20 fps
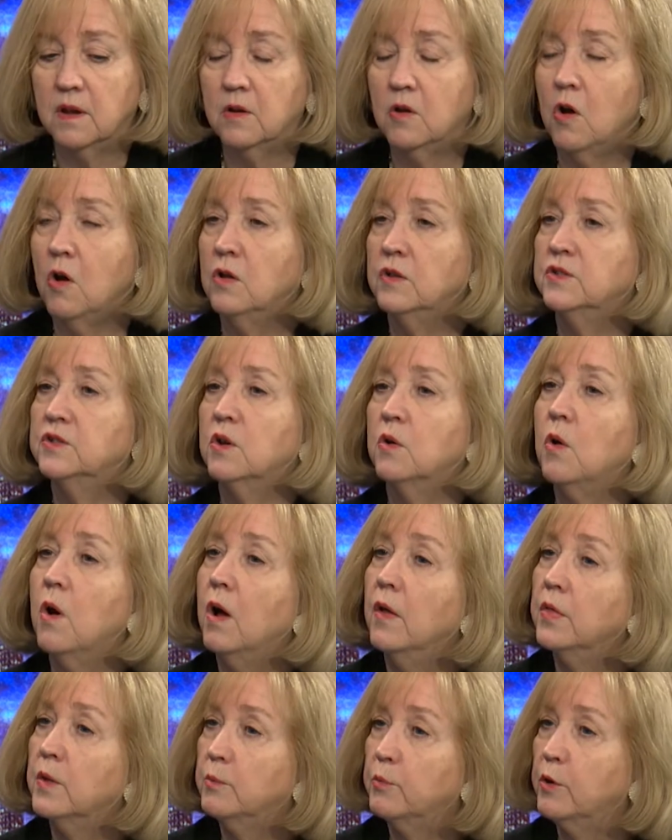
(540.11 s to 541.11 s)
and also
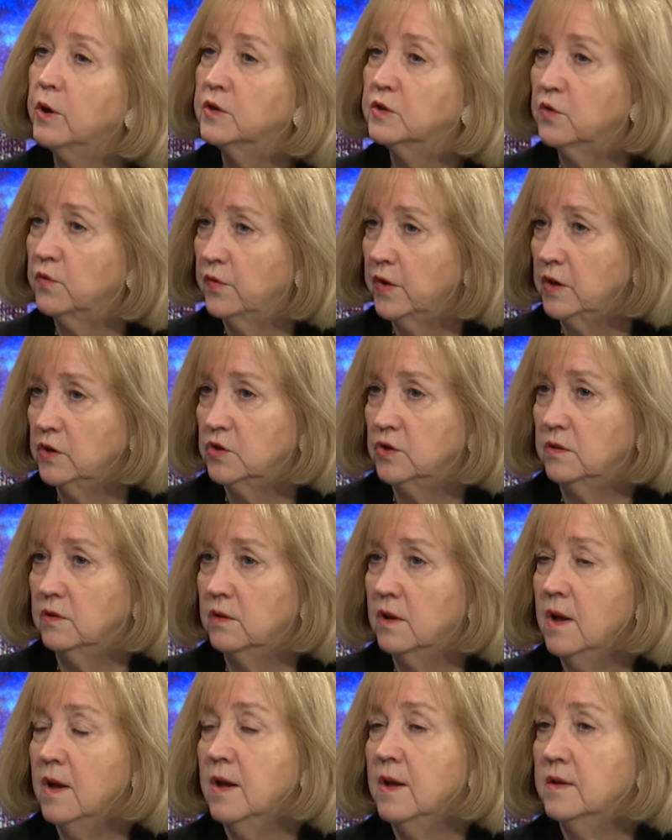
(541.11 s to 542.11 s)
on the preservation
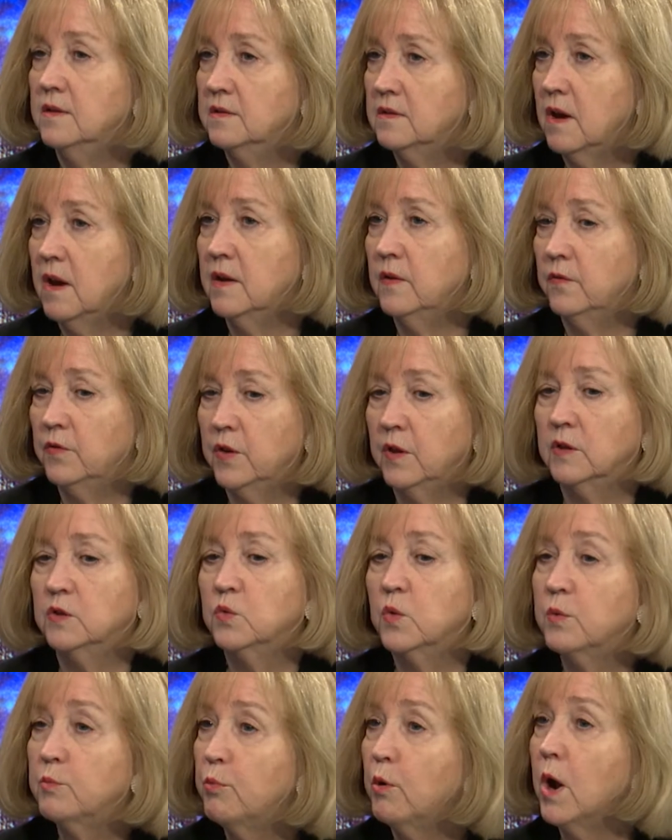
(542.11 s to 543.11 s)
side of things
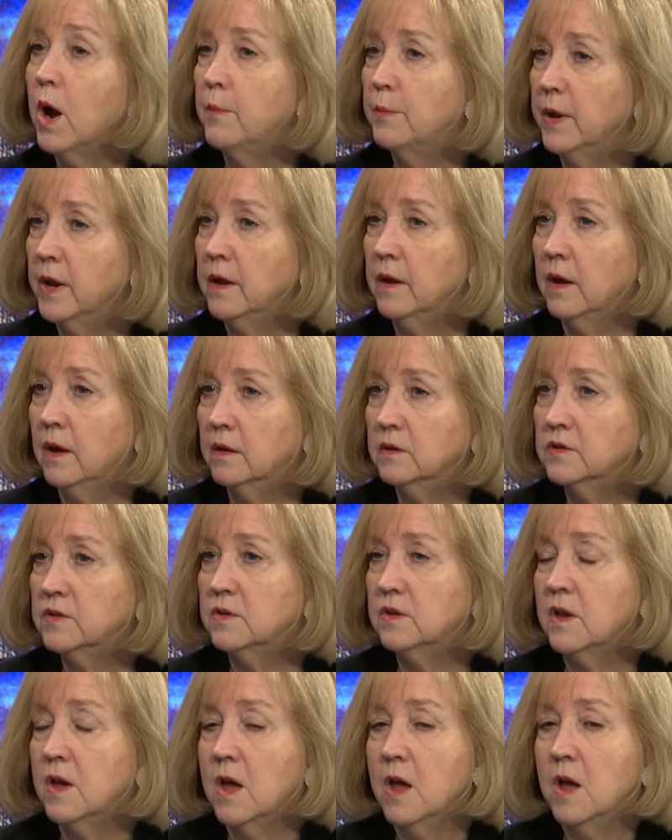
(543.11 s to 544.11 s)
with Prop NS,